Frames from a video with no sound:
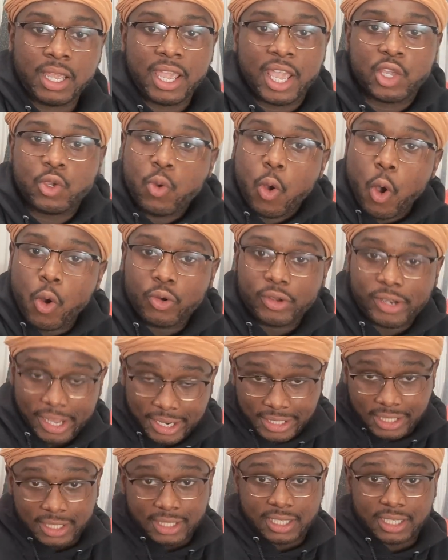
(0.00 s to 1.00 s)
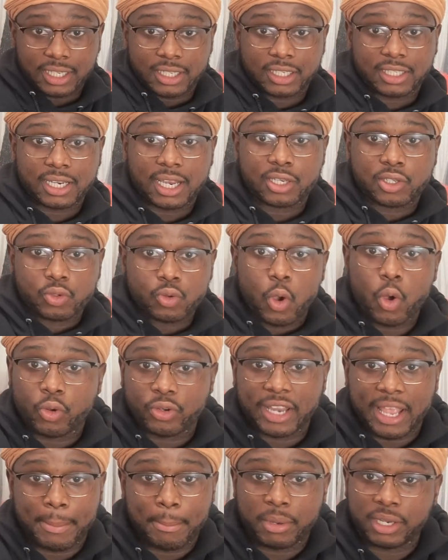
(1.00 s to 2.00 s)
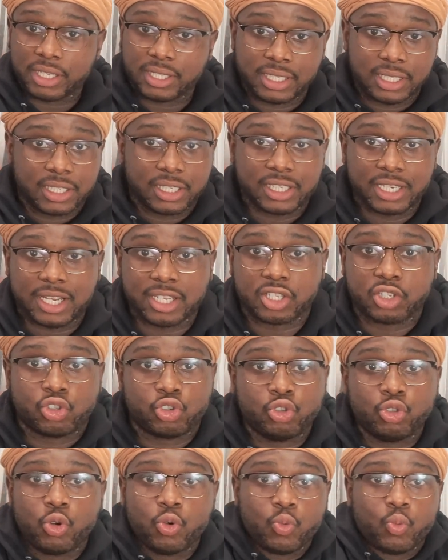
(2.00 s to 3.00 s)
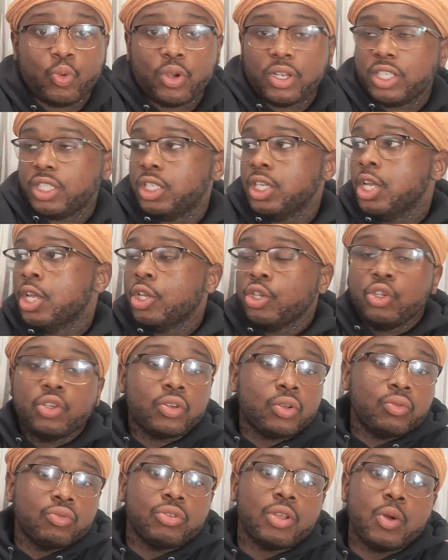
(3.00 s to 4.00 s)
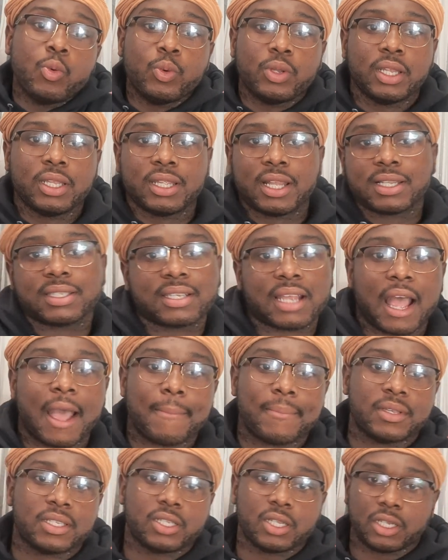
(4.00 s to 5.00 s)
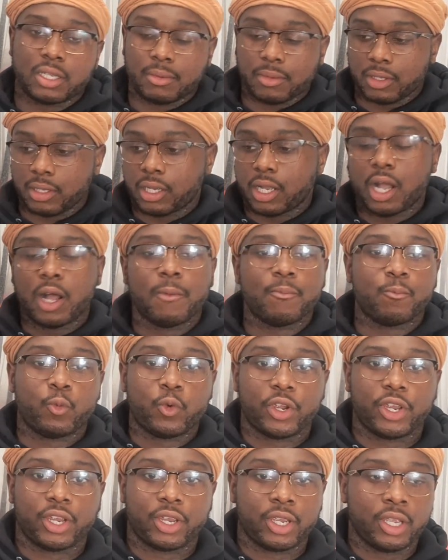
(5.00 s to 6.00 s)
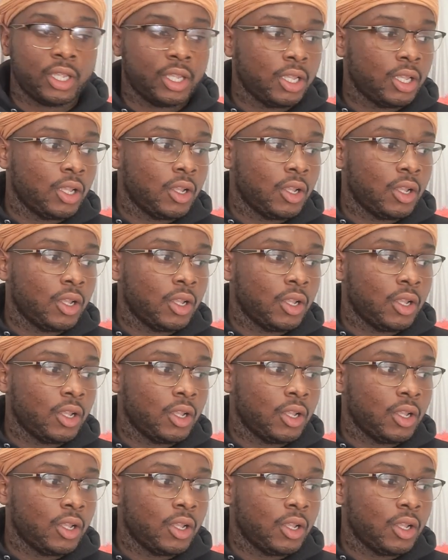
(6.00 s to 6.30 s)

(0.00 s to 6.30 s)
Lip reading: You hold that shit to your chest. You hold that money to your chest, because you don't know when the next time is gonna come where